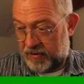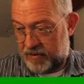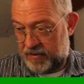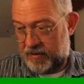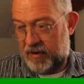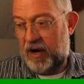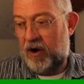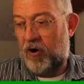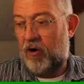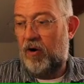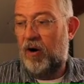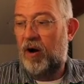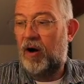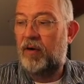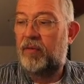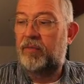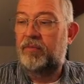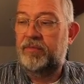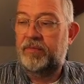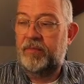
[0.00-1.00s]

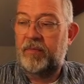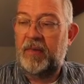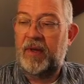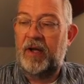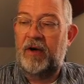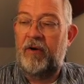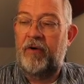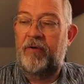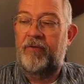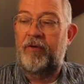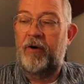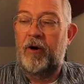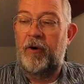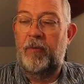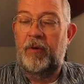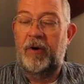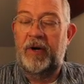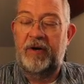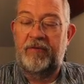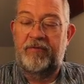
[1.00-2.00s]
our
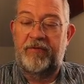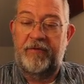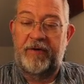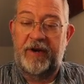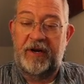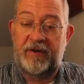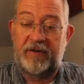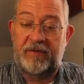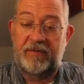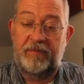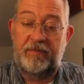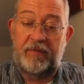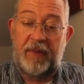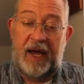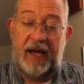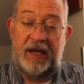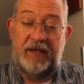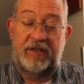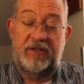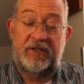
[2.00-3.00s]
thermal infrared
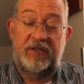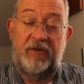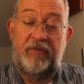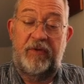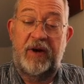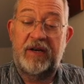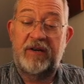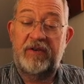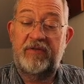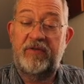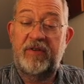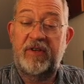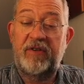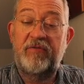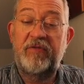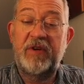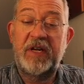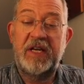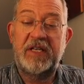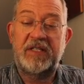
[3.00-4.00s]
bands. So what the
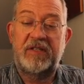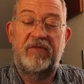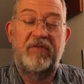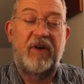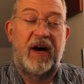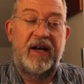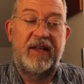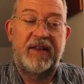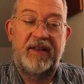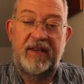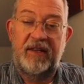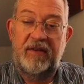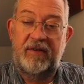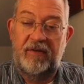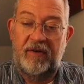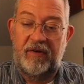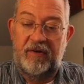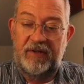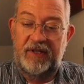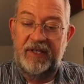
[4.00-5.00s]
reason why
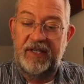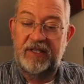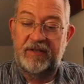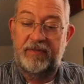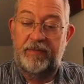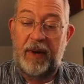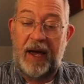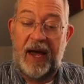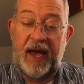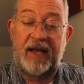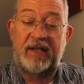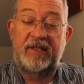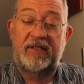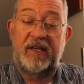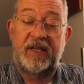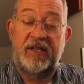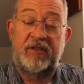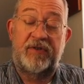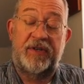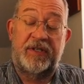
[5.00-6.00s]
these bands are
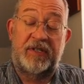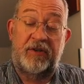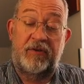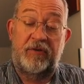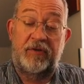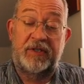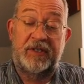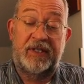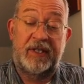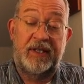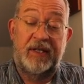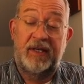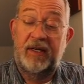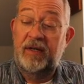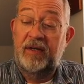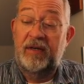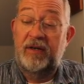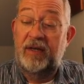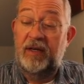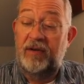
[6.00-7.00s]
interesting, you can see if
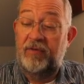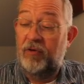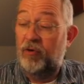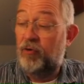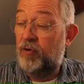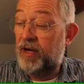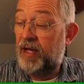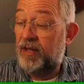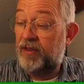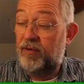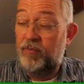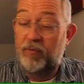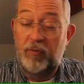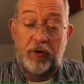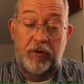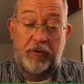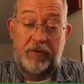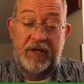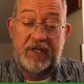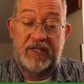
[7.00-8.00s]
you look at the
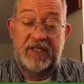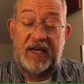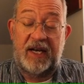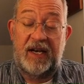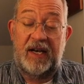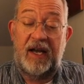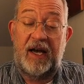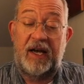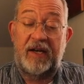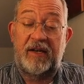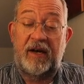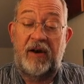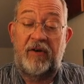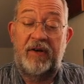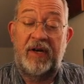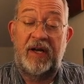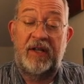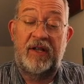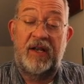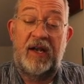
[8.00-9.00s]
MODIS satellite down
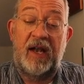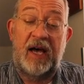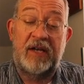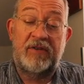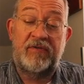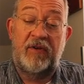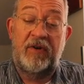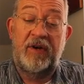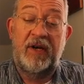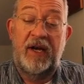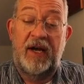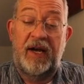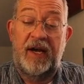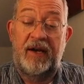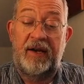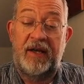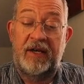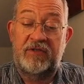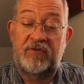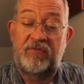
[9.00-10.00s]
here, the last one
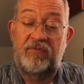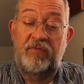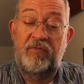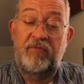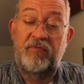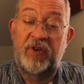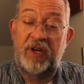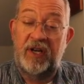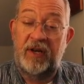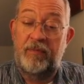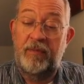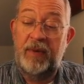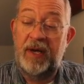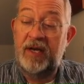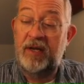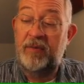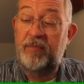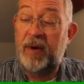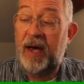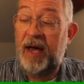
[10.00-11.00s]
has really
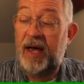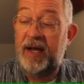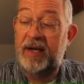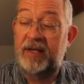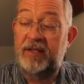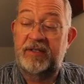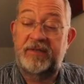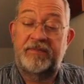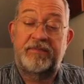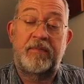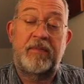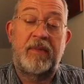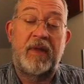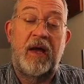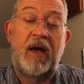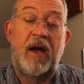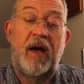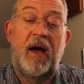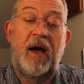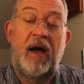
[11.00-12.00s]
many bands,
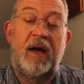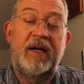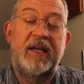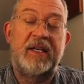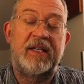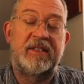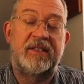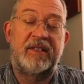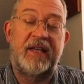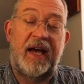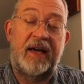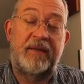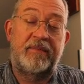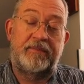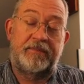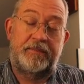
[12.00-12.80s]
is that